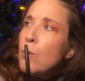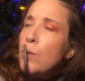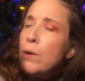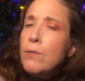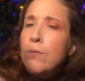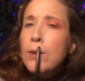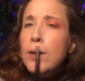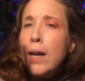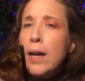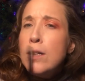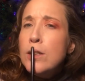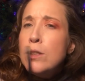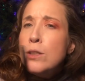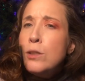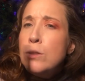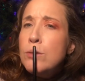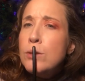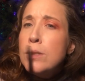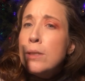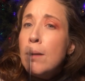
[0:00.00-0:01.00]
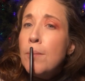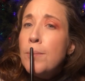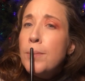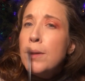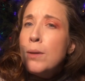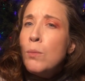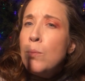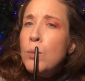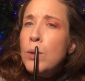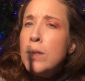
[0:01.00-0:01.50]
we forgot to do
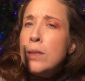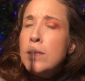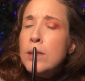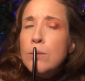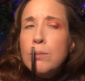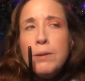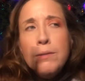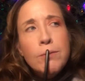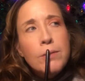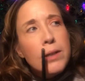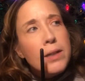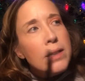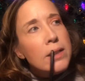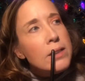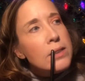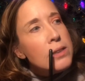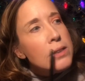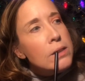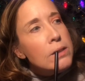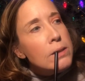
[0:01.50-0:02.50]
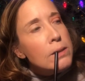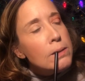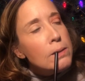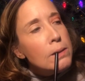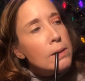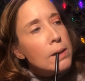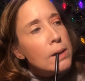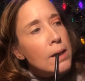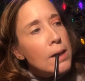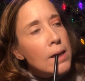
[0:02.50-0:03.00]
something. What did we forget to
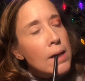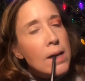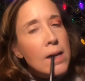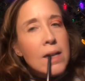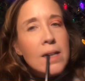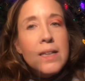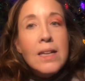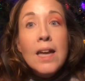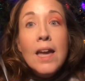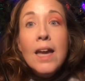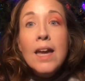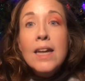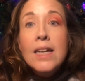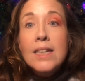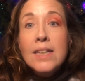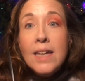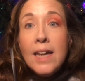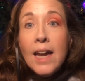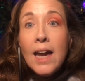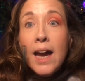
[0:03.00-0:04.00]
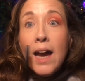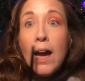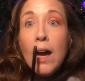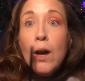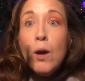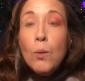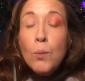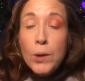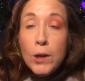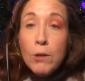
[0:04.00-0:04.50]
do? Yeah,
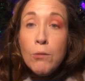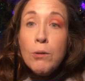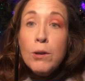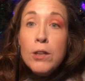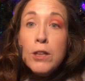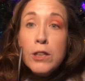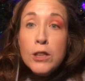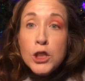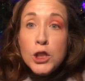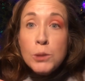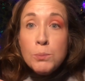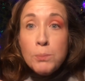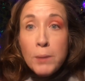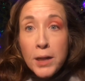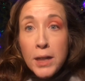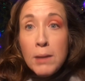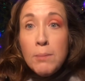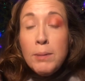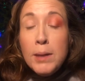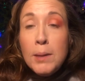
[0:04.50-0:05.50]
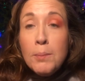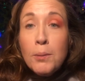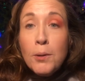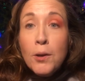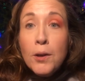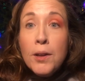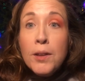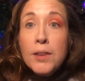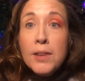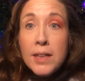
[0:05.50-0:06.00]
we were one of the schmucky
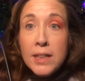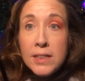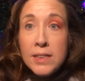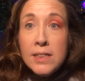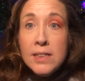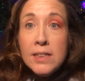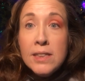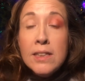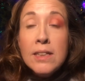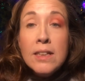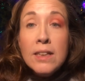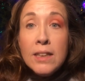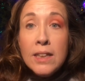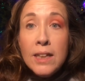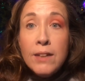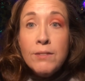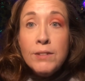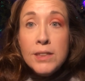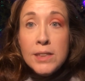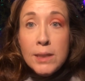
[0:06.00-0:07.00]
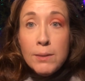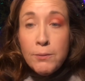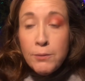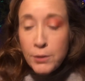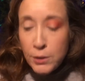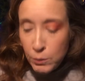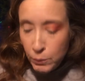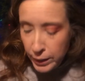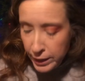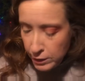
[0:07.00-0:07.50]
people that didn't leave a tip for
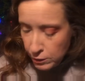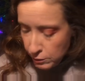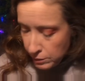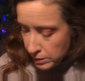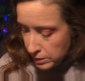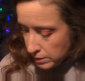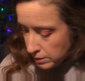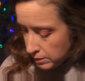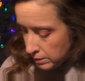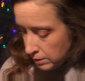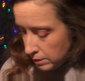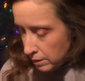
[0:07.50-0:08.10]
the waitress.